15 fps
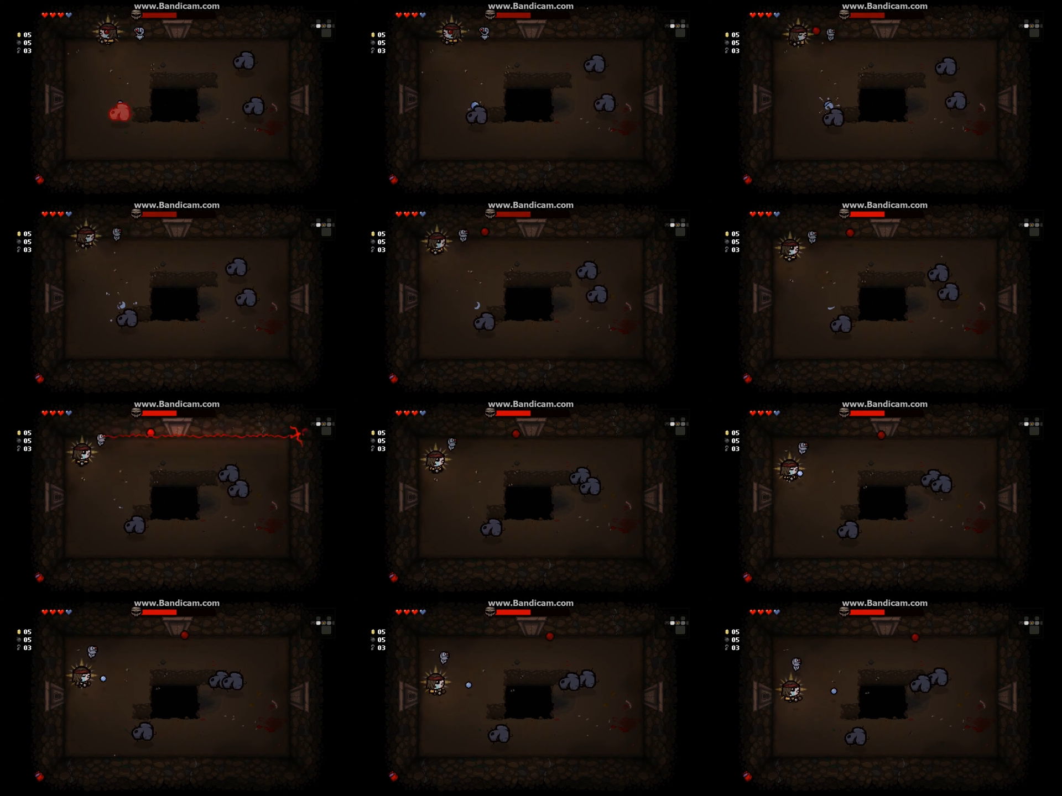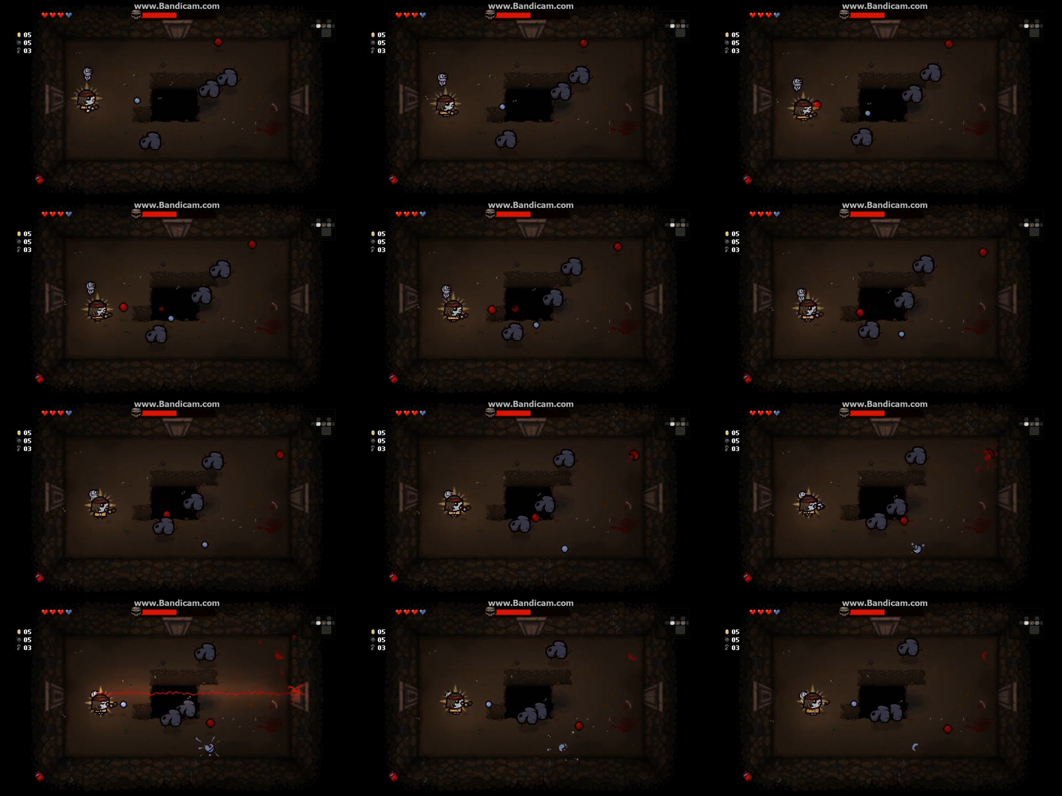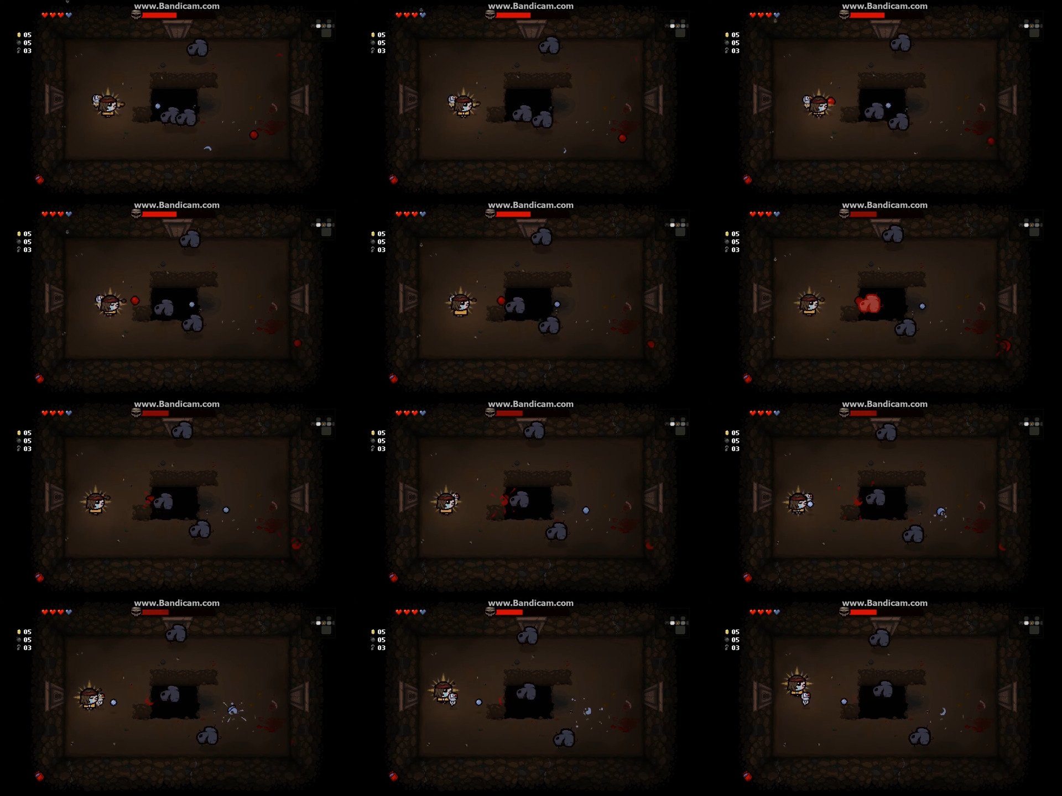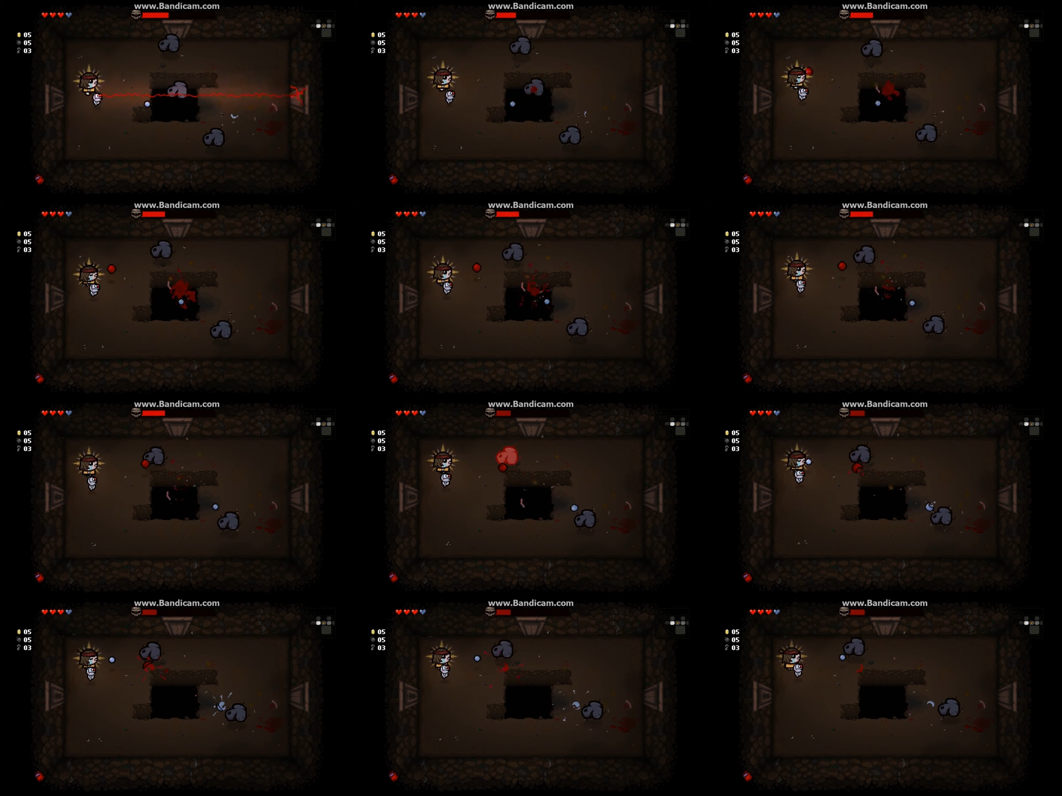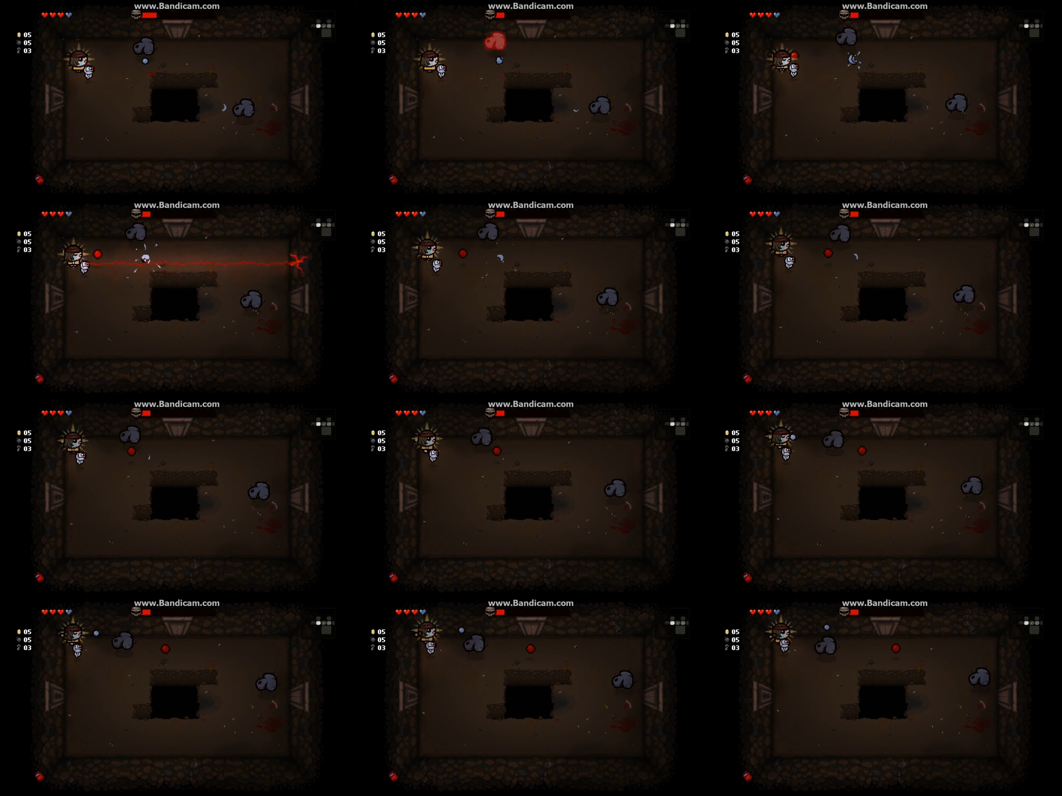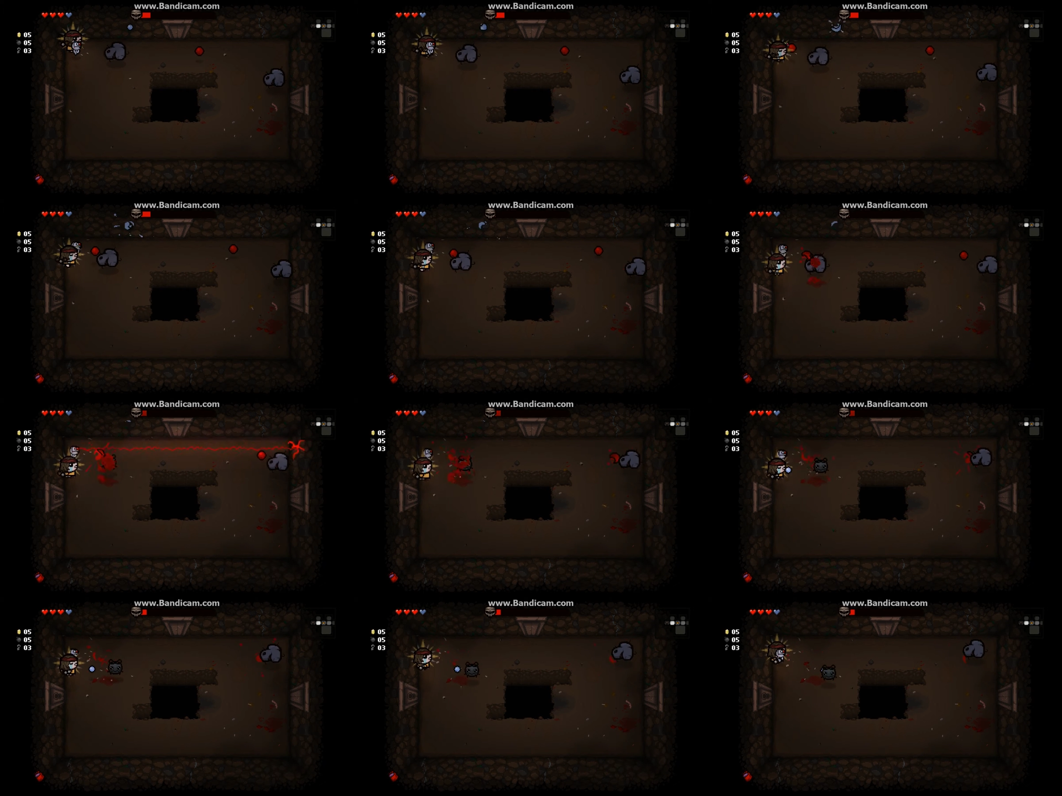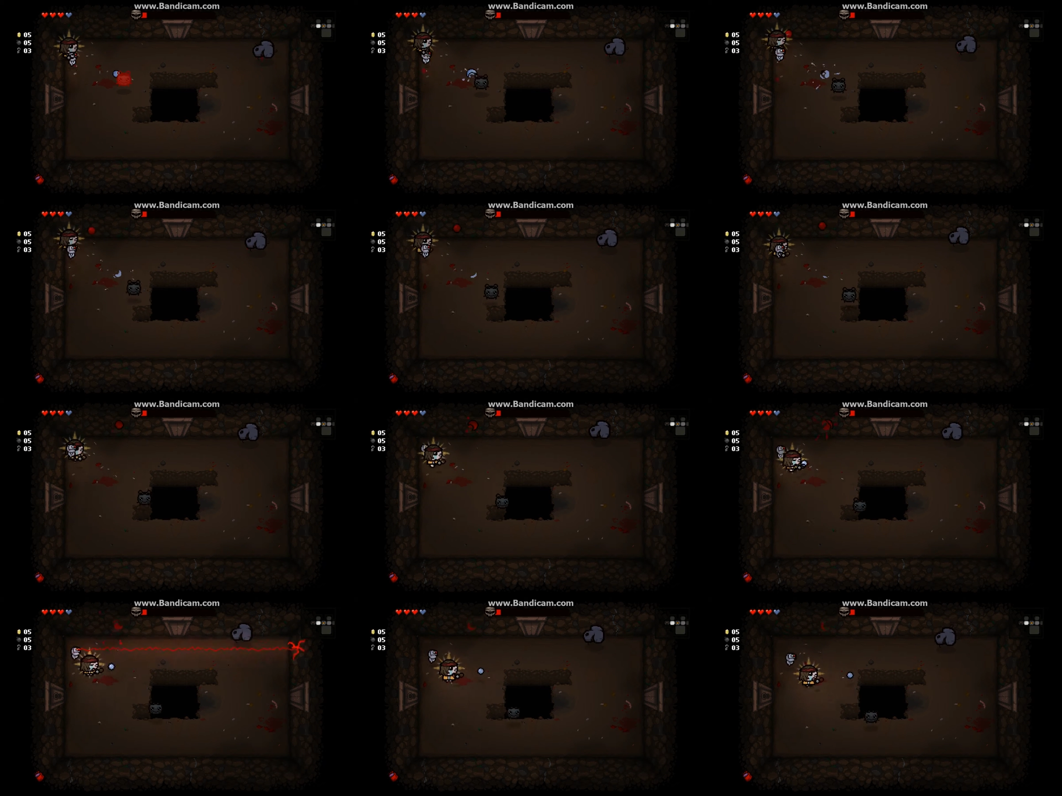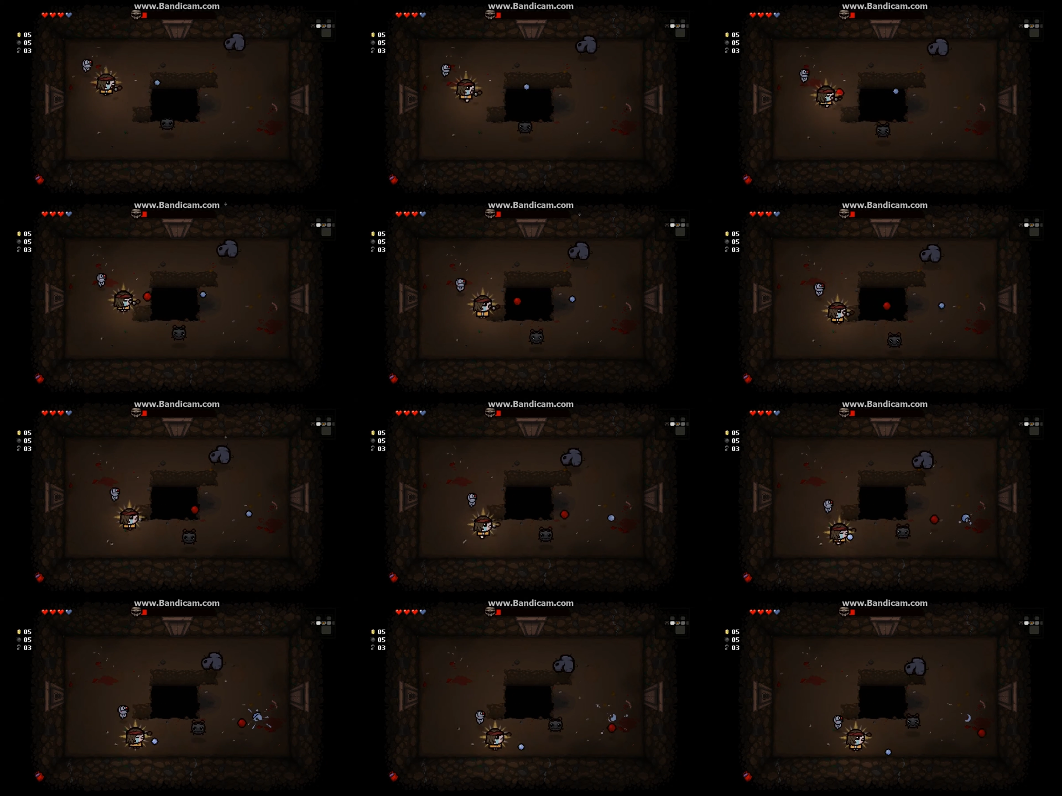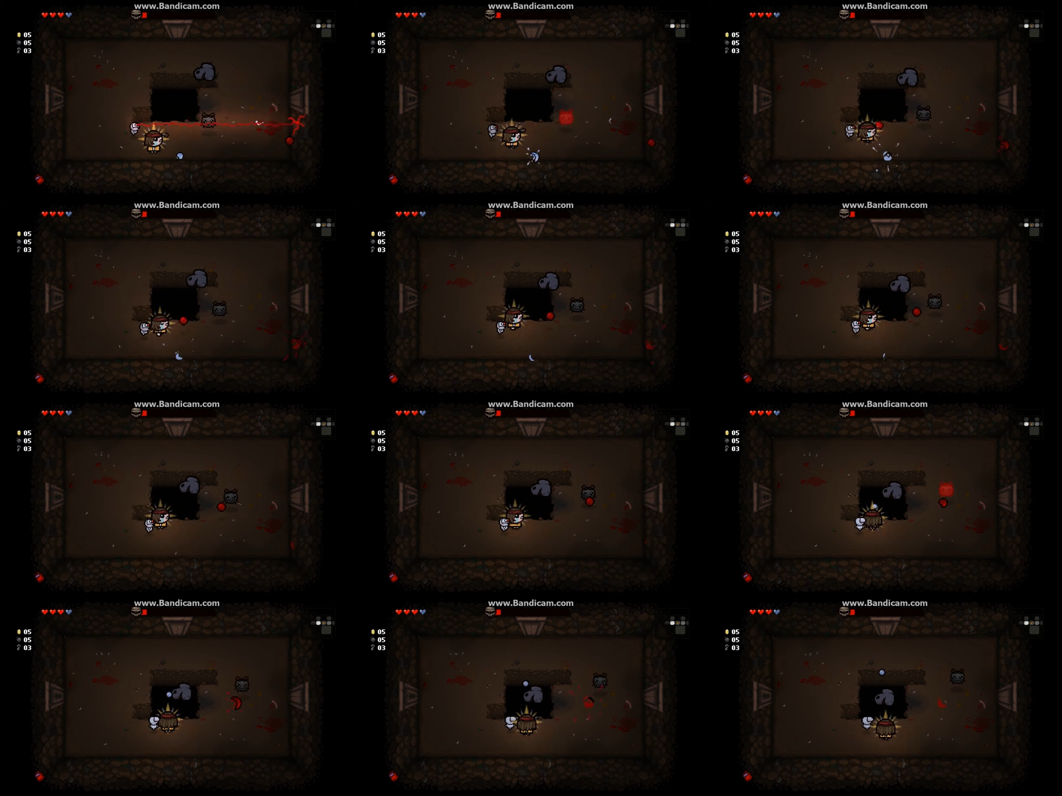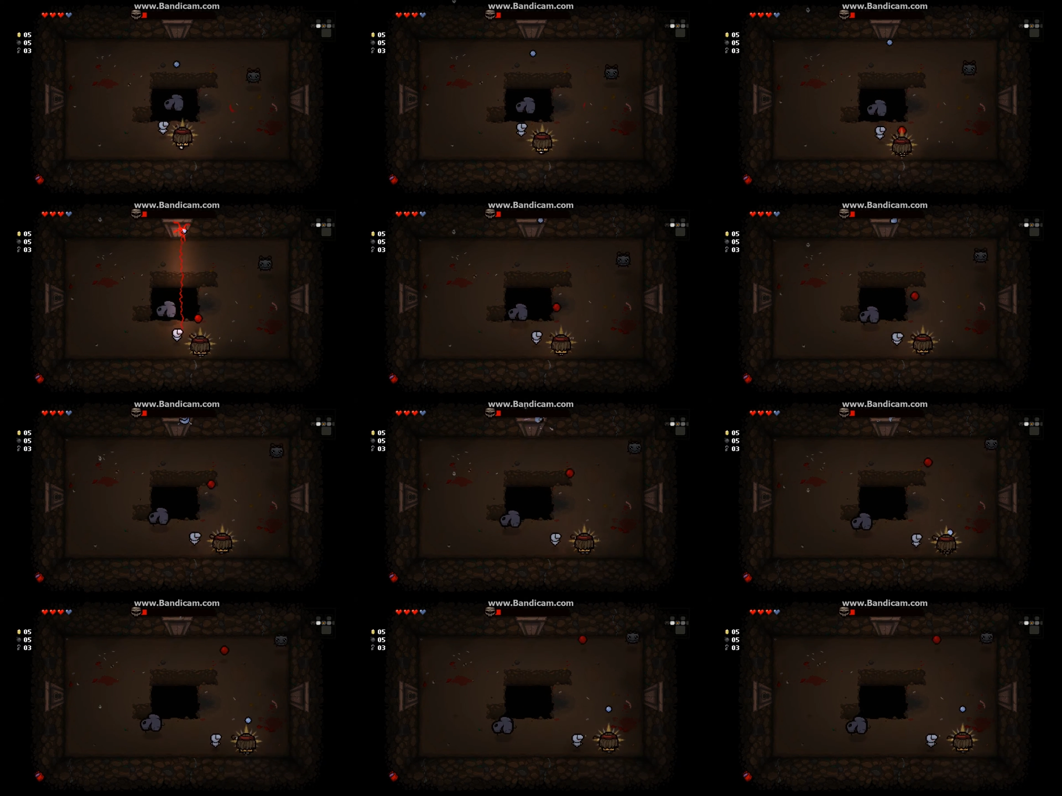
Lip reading: [unreadable: no face in view]